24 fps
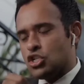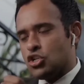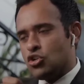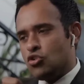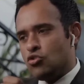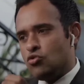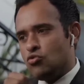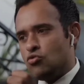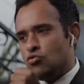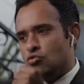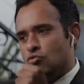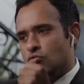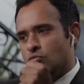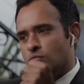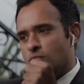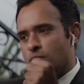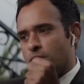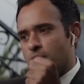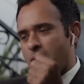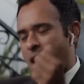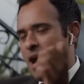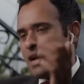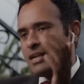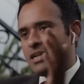two
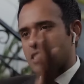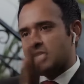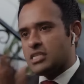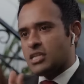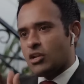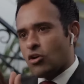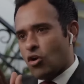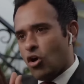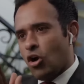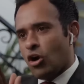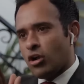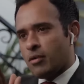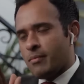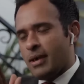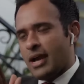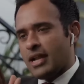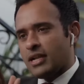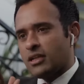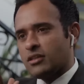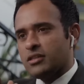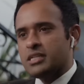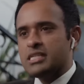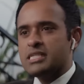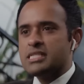magnets that are
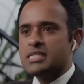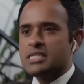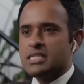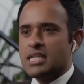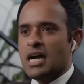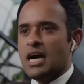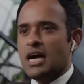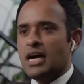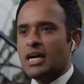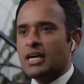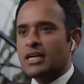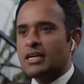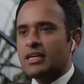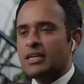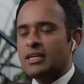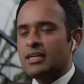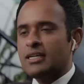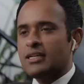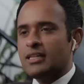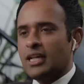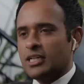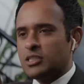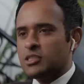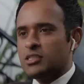automatically
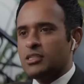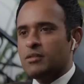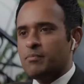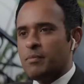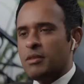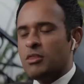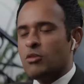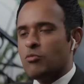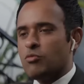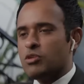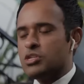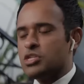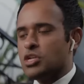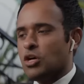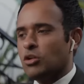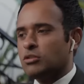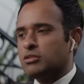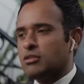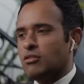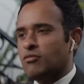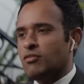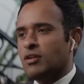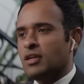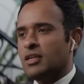stuck. That's been the
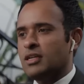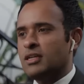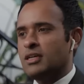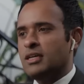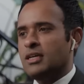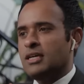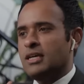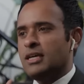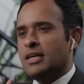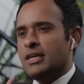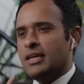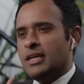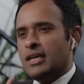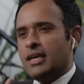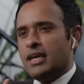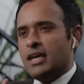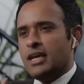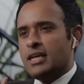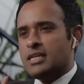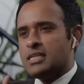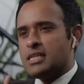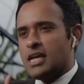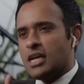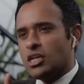result of it.
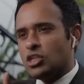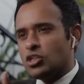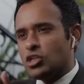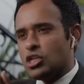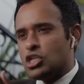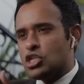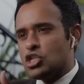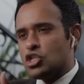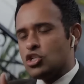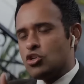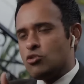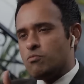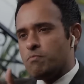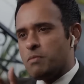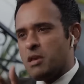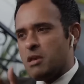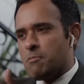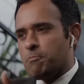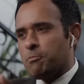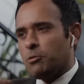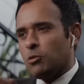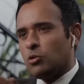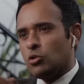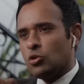It's actually two
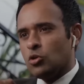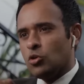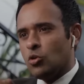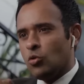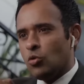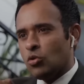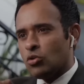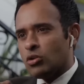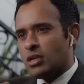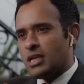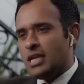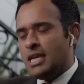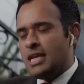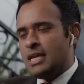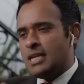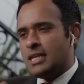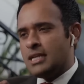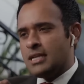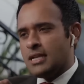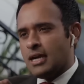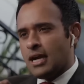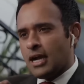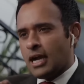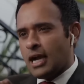people who are
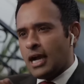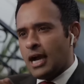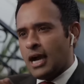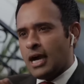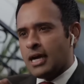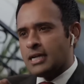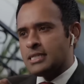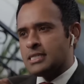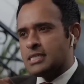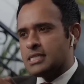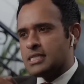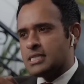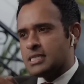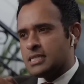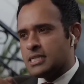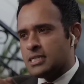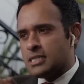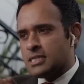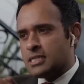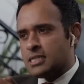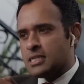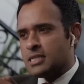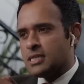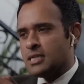in a
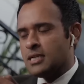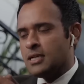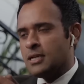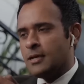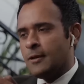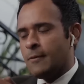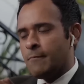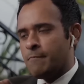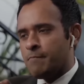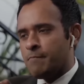constant